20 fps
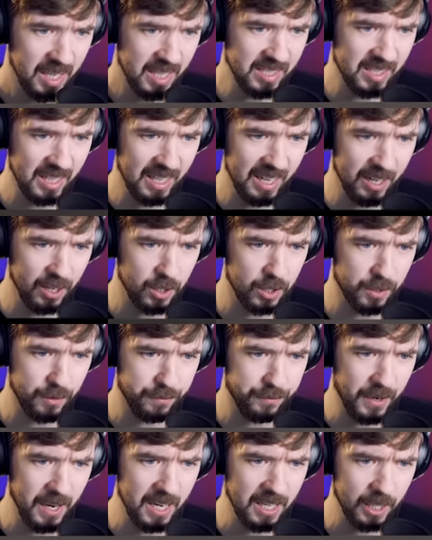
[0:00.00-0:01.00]
Is a large,
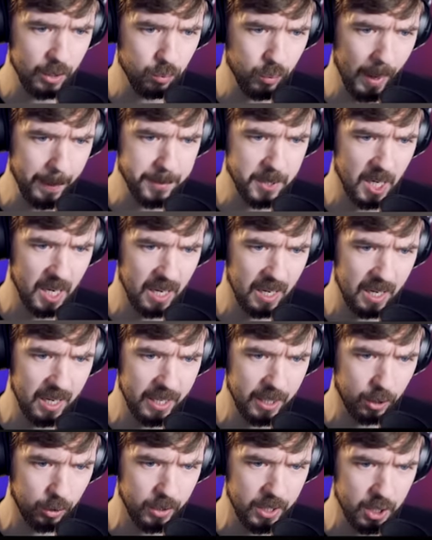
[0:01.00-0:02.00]
vaguely
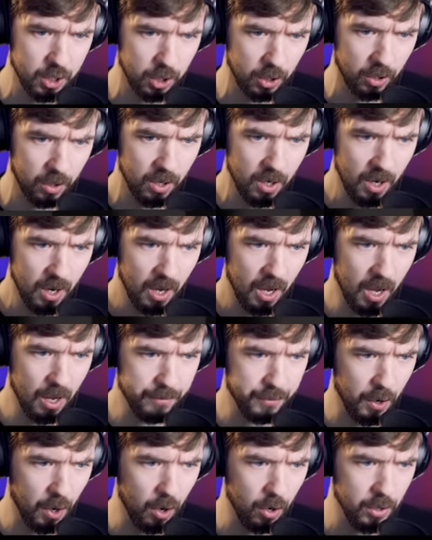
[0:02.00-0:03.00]
reptile-like creature
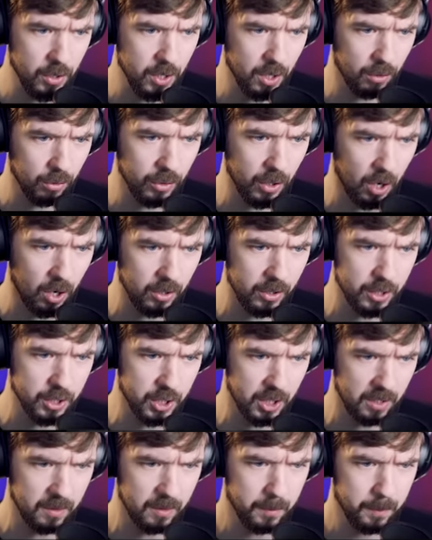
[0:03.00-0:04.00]
of unknown
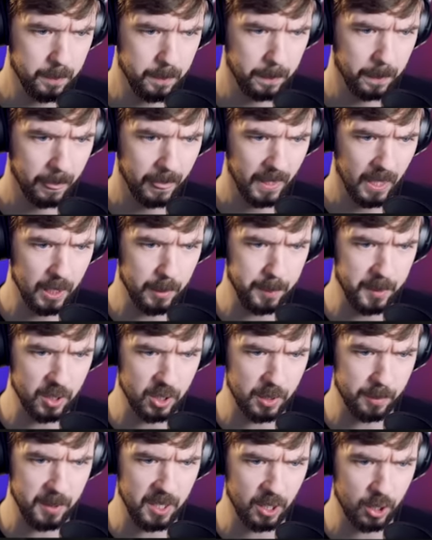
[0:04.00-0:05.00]
origin. It
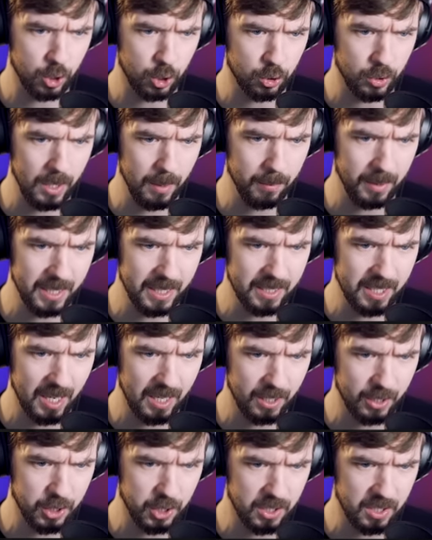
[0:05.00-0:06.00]
appears to be extremely
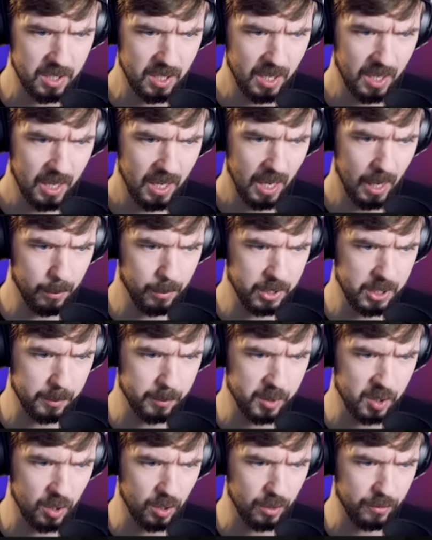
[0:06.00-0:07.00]
intelligent and was
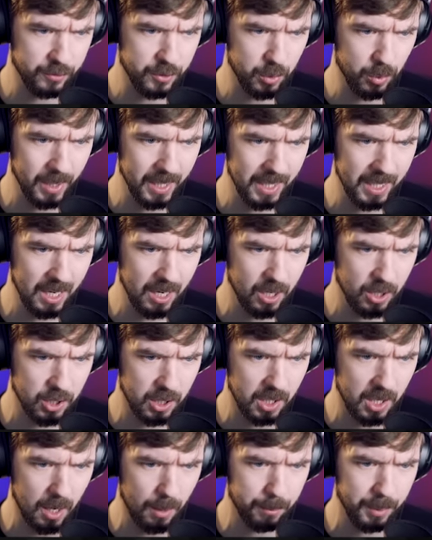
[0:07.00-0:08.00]
observed to engage
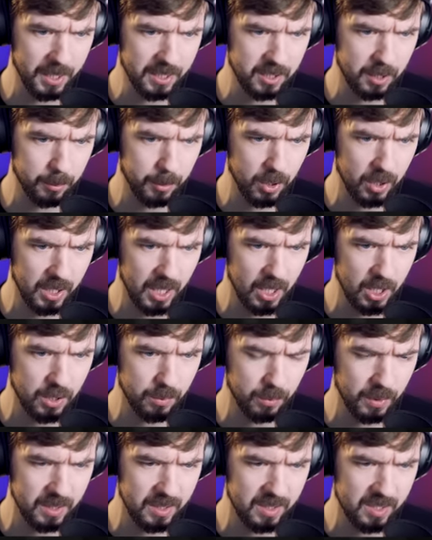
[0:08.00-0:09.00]
in complex
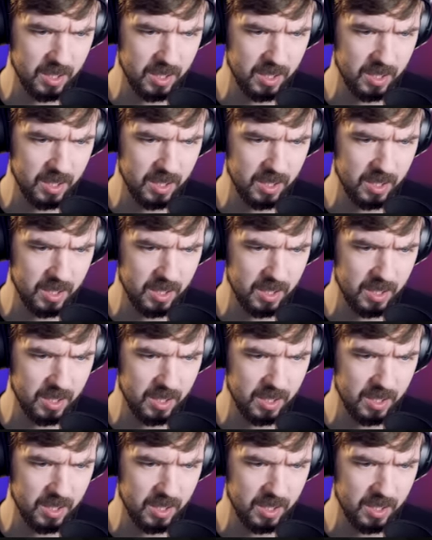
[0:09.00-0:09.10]
communication with